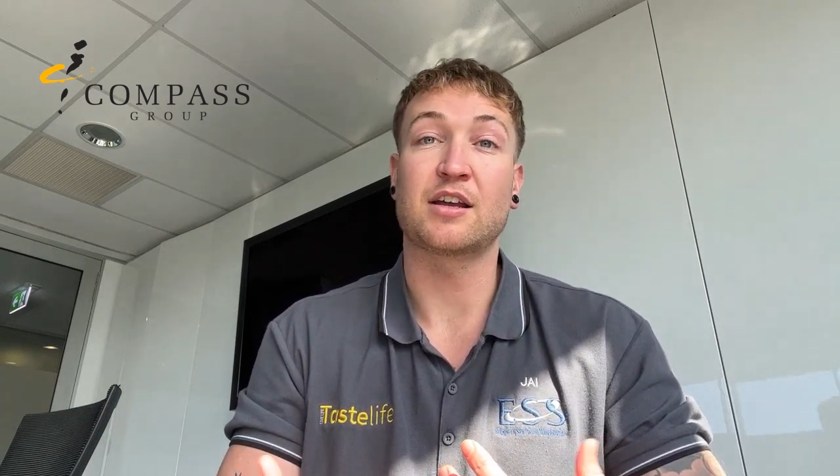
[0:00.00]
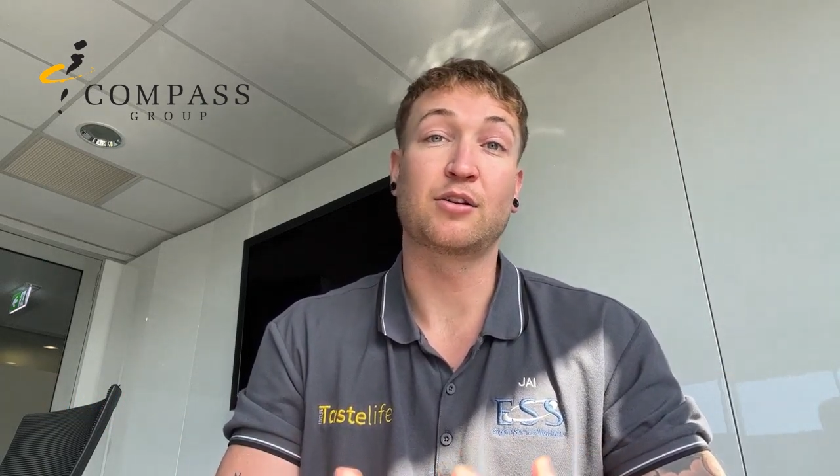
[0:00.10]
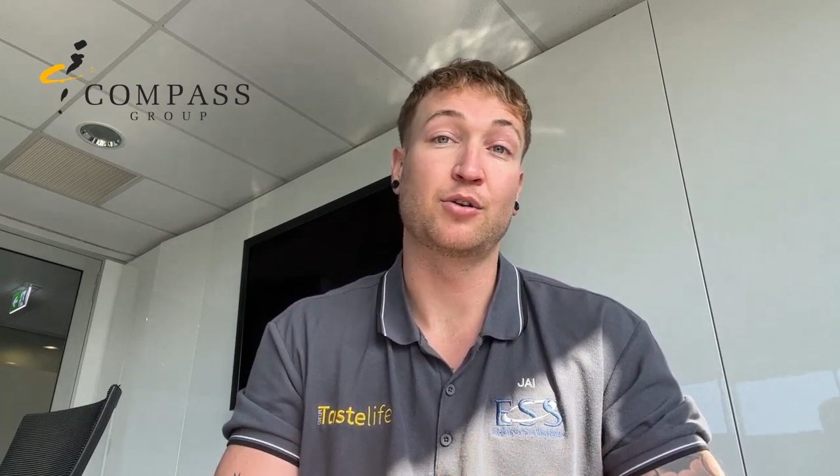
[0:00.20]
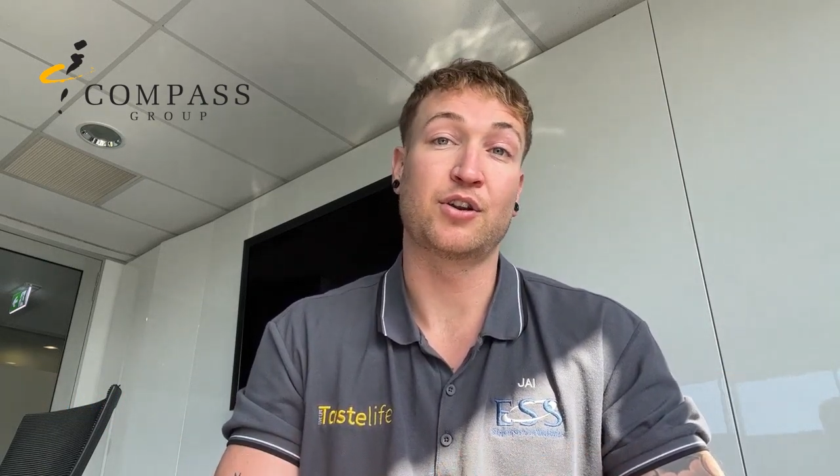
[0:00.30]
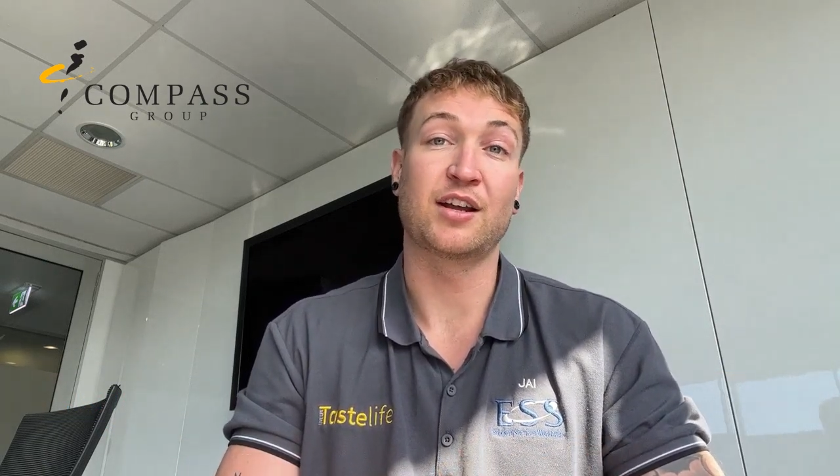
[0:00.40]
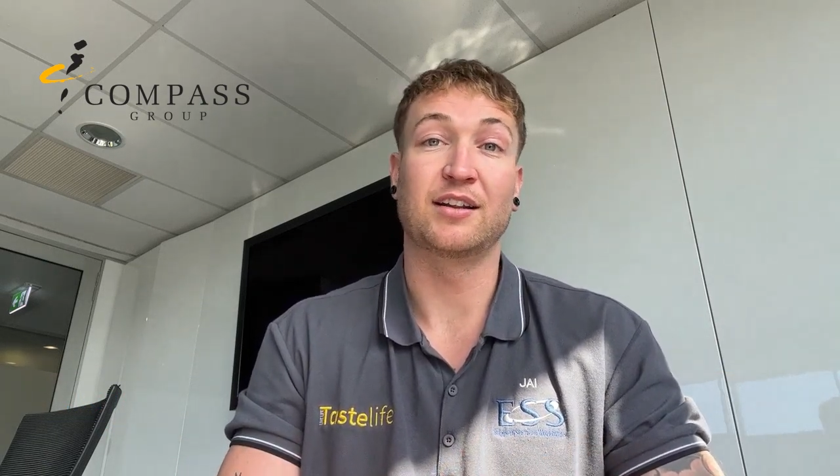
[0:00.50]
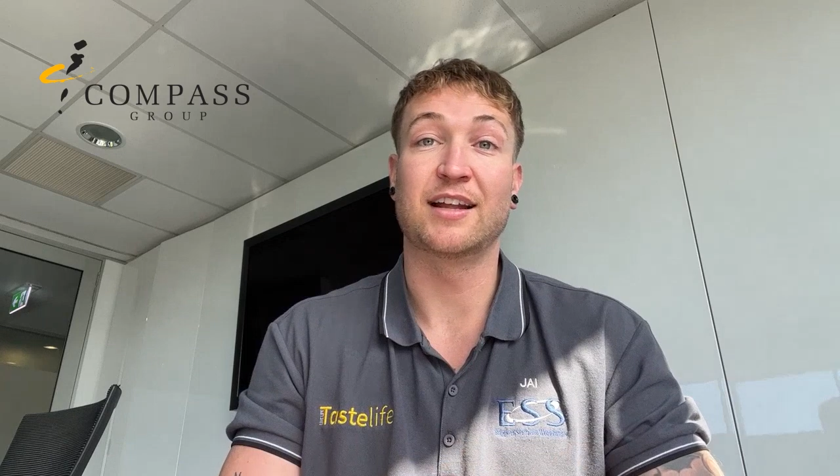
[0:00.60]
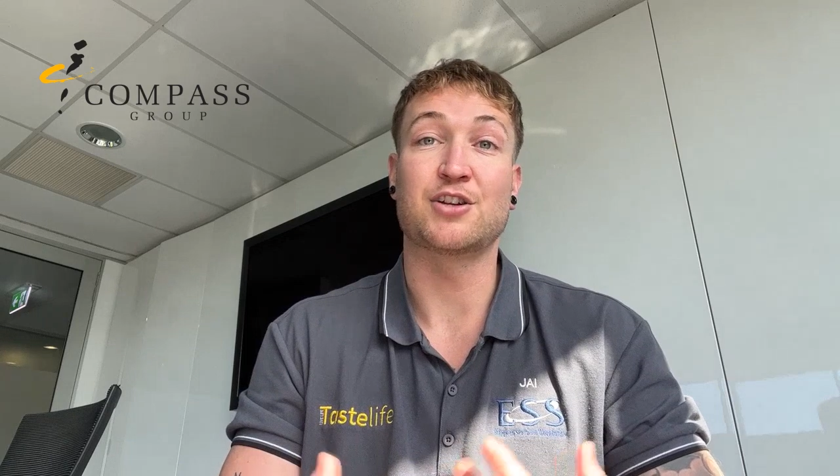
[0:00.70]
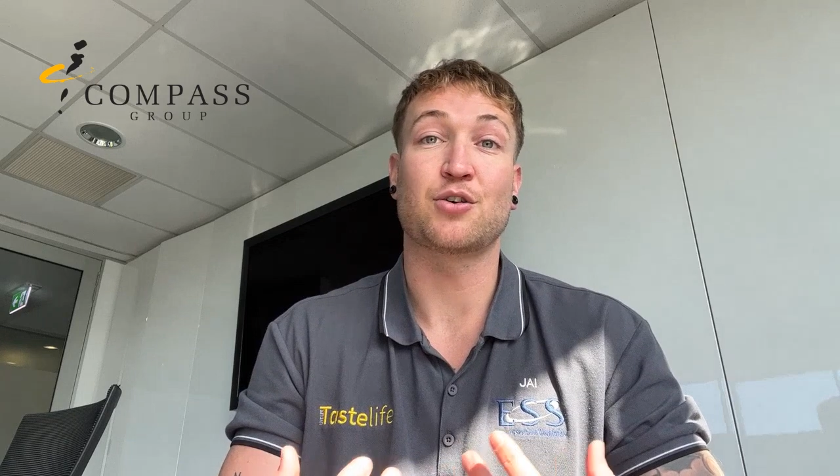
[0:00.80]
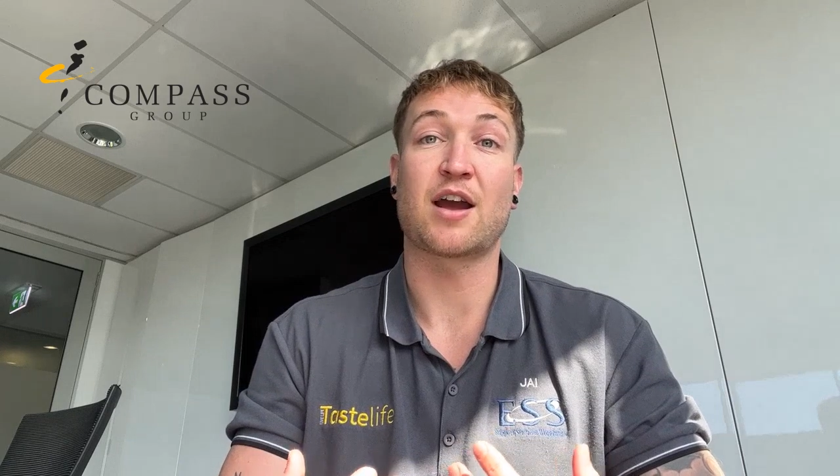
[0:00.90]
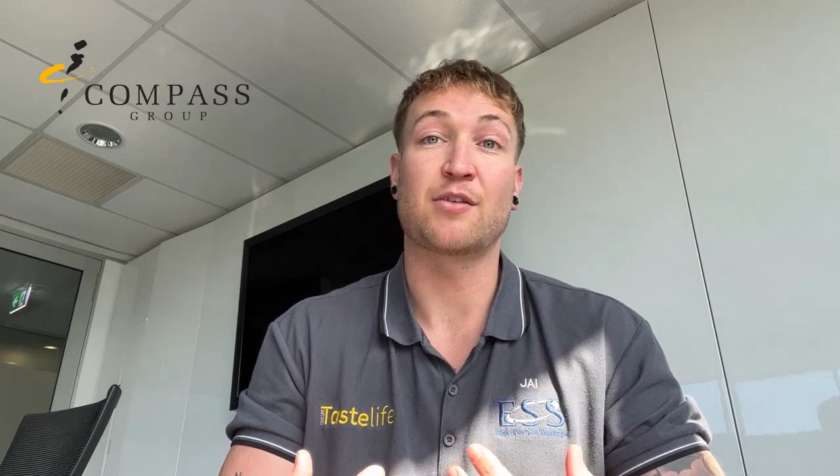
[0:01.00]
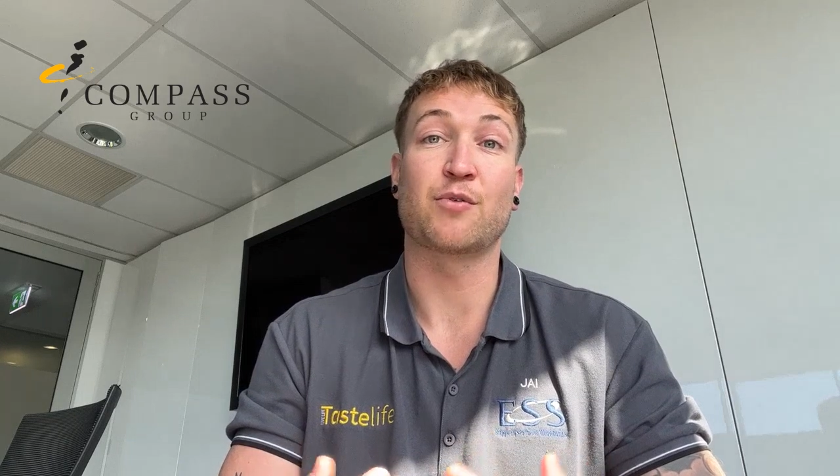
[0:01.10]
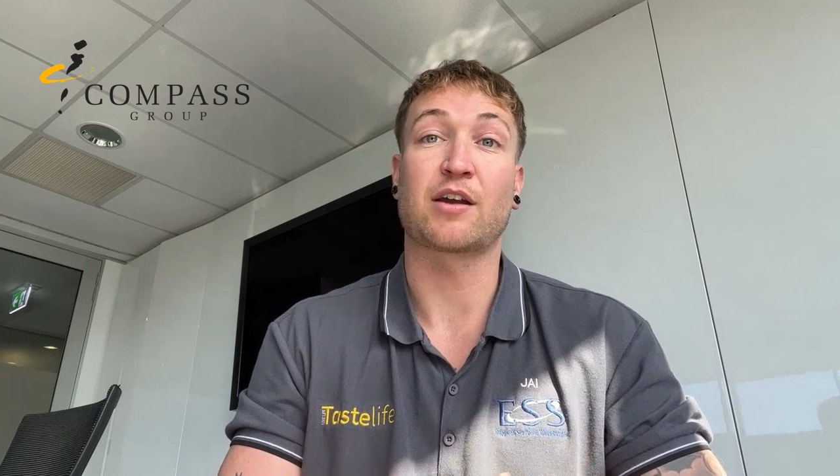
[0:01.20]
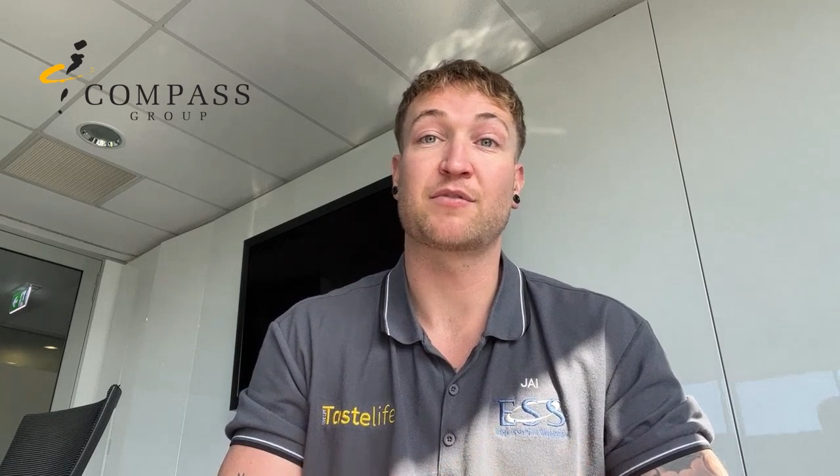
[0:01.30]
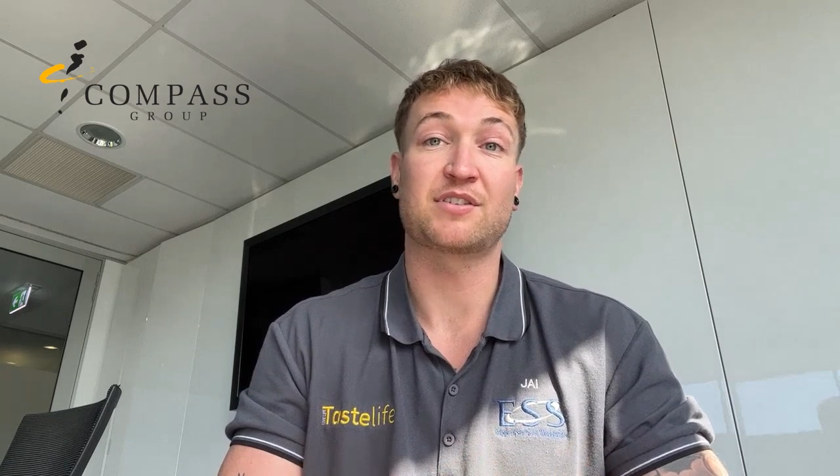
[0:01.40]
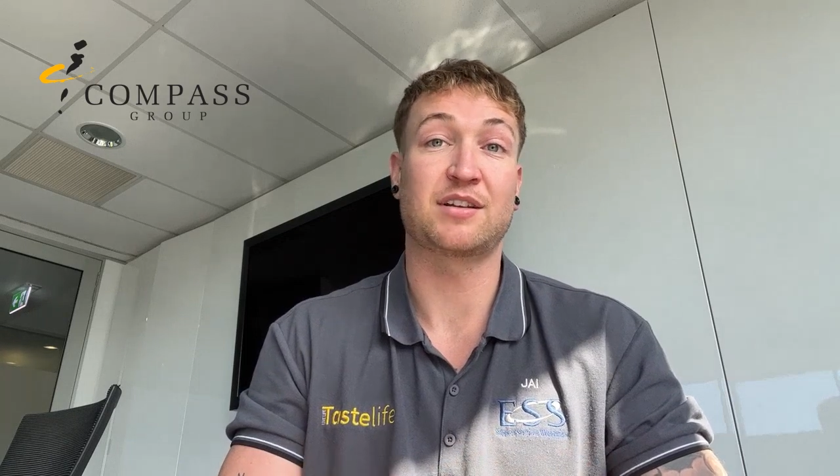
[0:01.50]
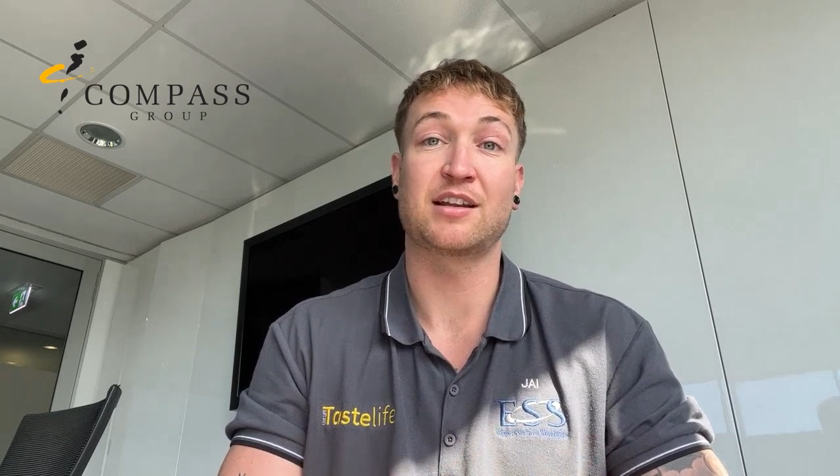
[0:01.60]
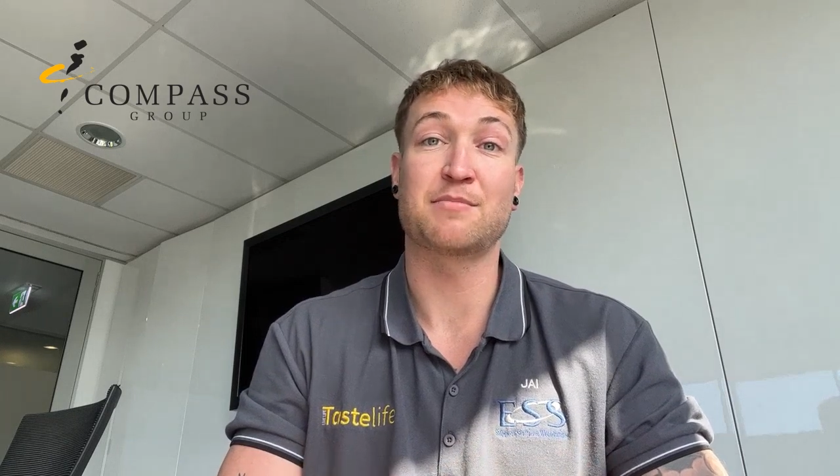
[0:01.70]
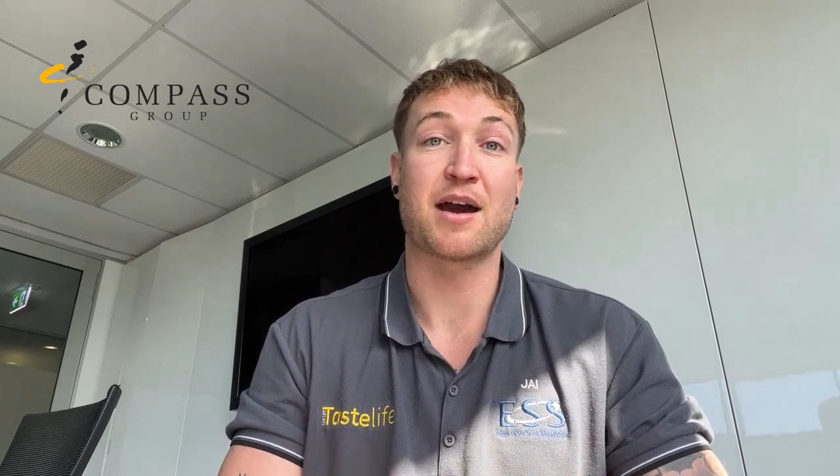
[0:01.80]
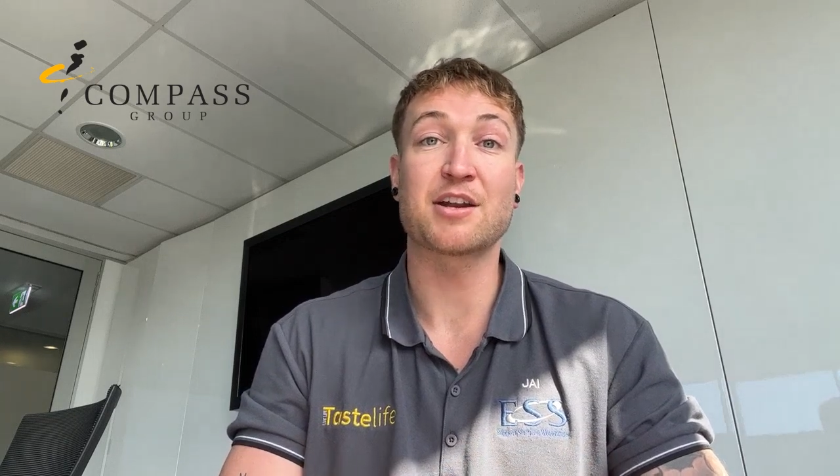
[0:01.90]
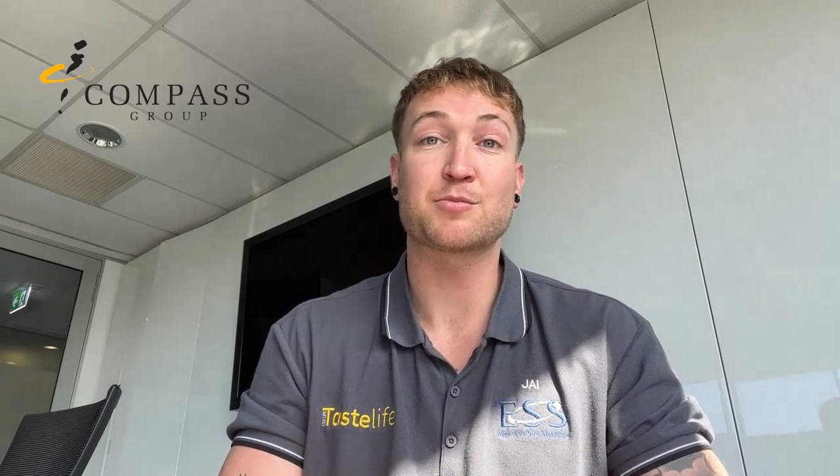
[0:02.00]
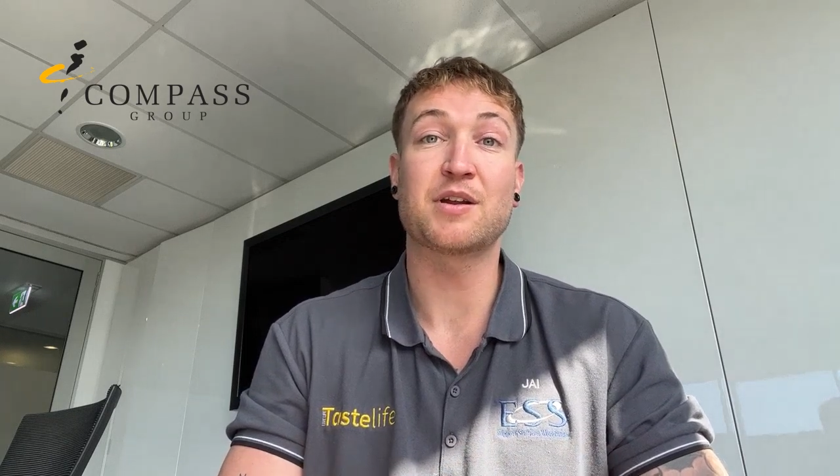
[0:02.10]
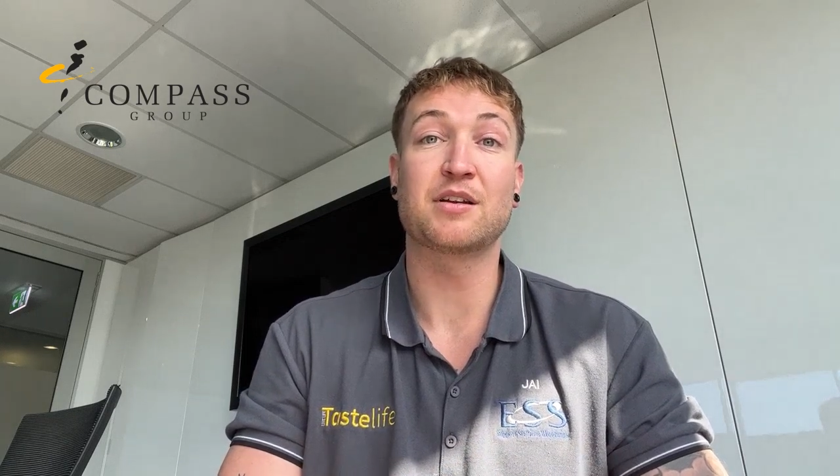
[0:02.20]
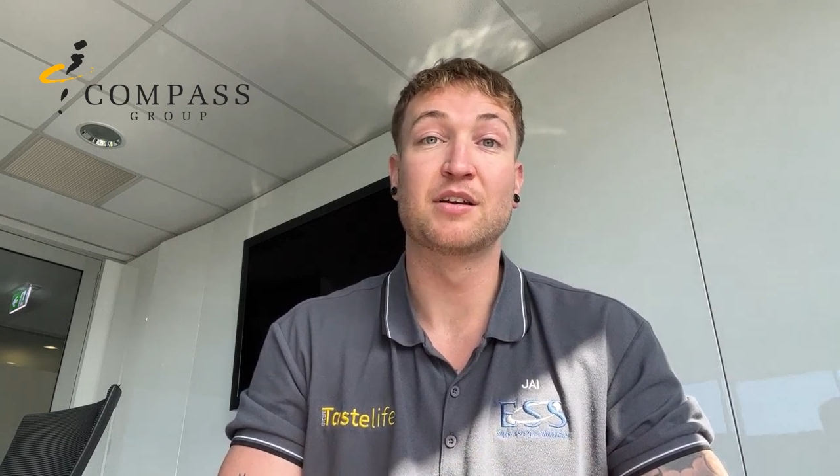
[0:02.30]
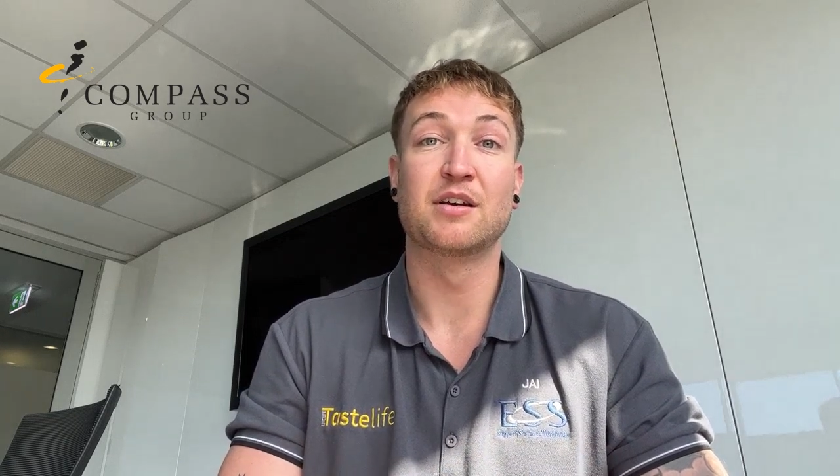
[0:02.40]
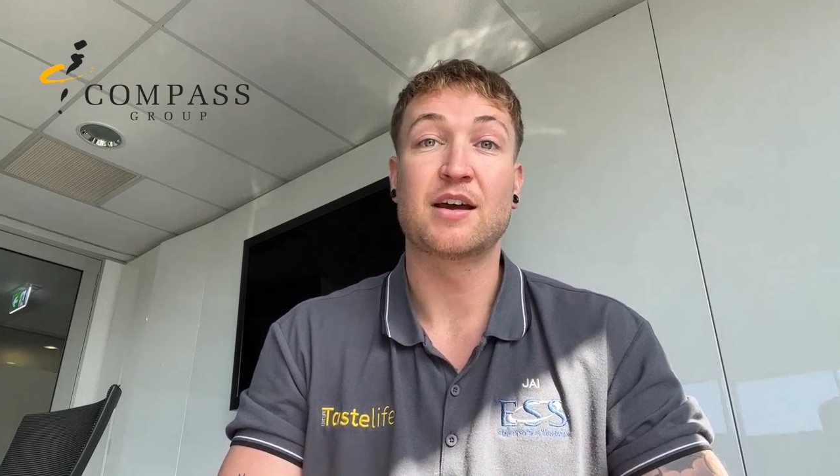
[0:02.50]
including leisure and rec facility management,